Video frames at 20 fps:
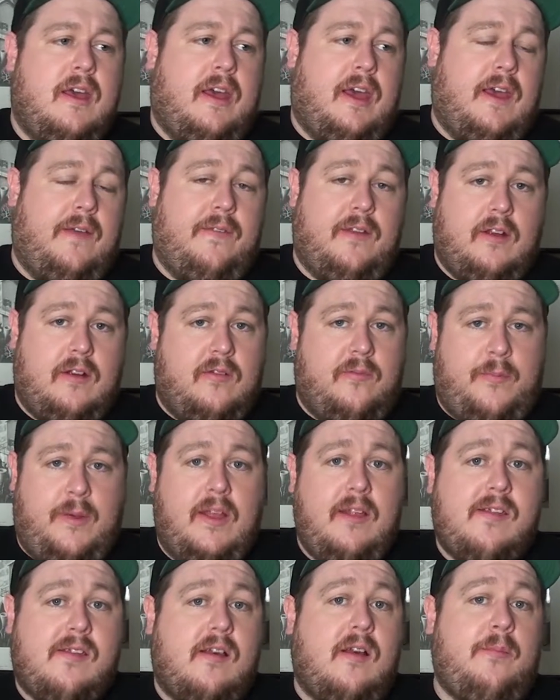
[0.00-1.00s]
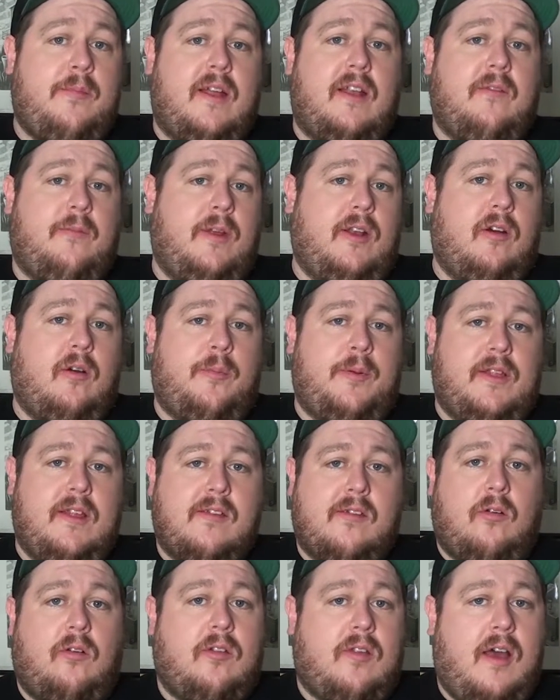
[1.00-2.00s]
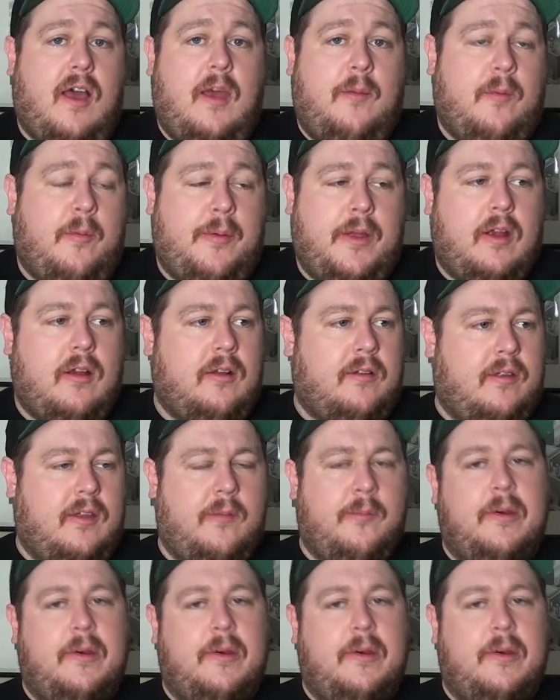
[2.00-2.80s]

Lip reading: And there have been some that have been open this whole time, apparently.